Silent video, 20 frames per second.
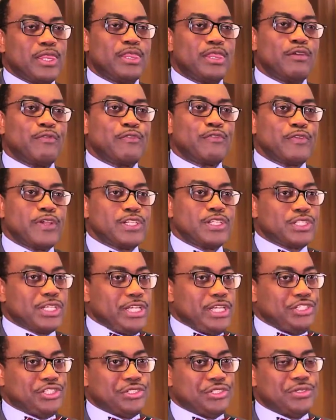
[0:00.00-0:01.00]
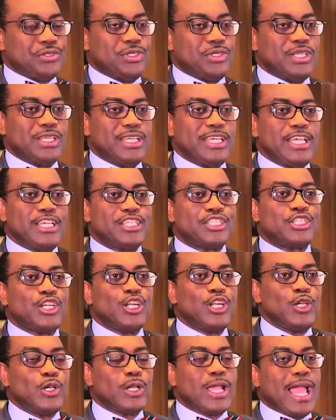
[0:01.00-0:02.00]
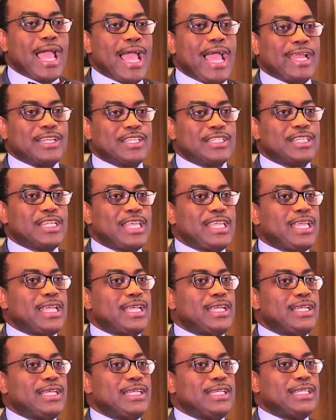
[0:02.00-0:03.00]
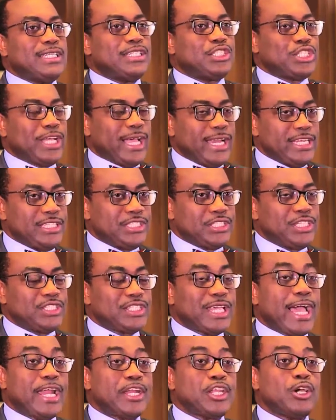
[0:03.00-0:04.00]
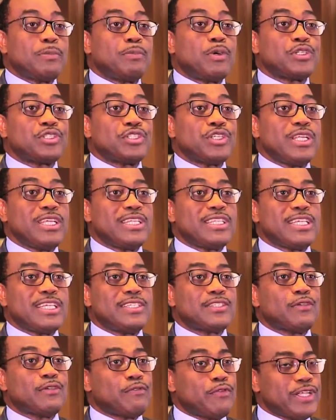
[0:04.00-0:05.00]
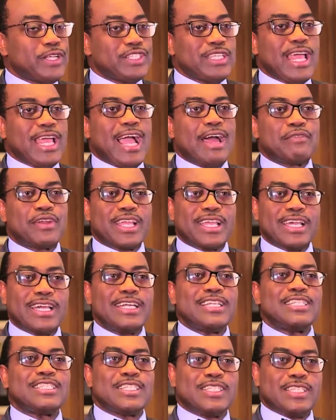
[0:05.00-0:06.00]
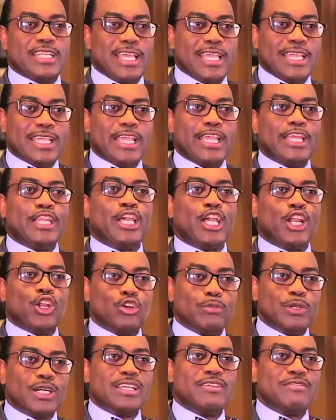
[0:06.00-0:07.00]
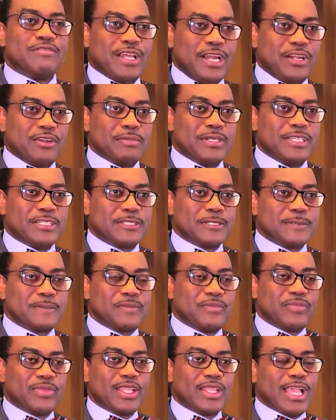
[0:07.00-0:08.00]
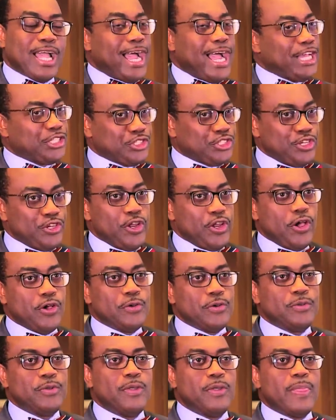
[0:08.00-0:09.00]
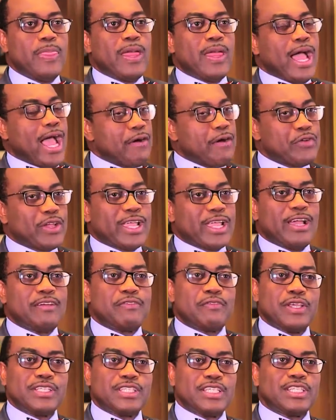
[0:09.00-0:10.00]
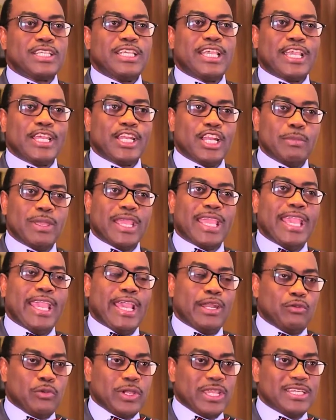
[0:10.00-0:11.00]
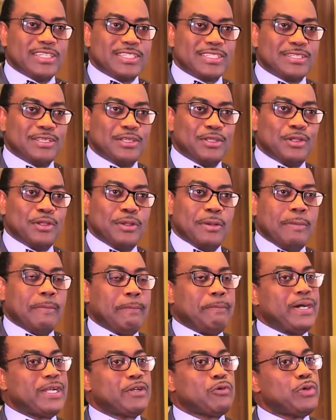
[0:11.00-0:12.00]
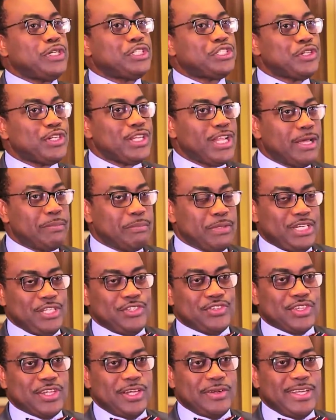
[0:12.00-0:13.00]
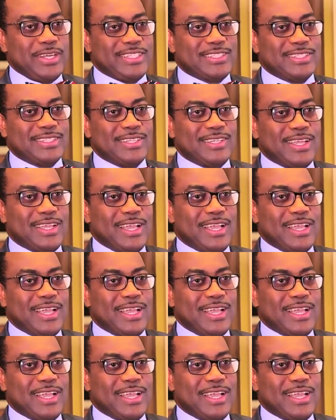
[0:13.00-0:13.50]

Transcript: The first issue is to look at the challenges and the opportunities facing Africa today in the global environment. As you know, Africa faces economic headwinds, but we should not be discouraged.